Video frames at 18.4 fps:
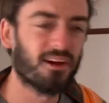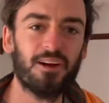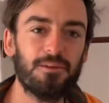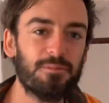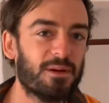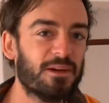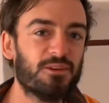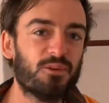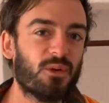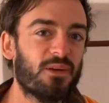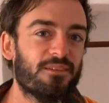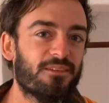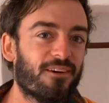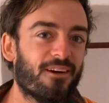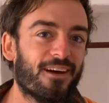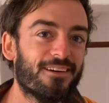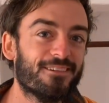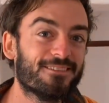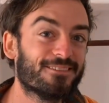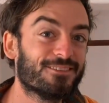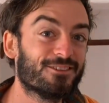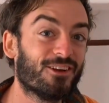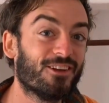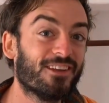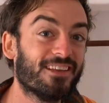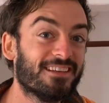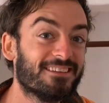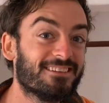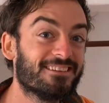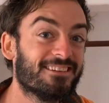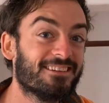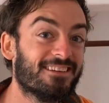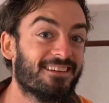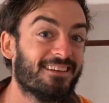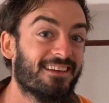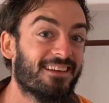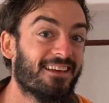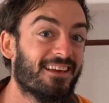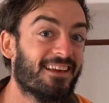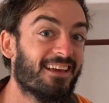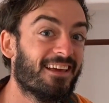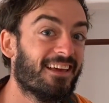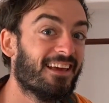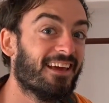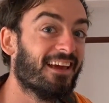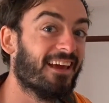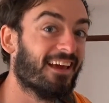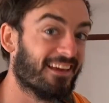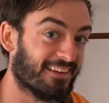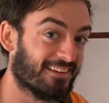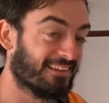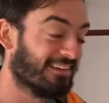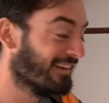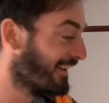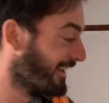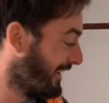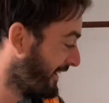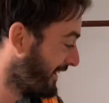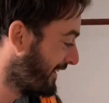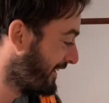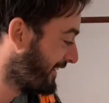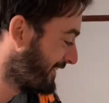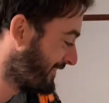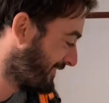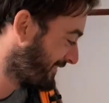I only paid 25 soles. Yeah. Wow.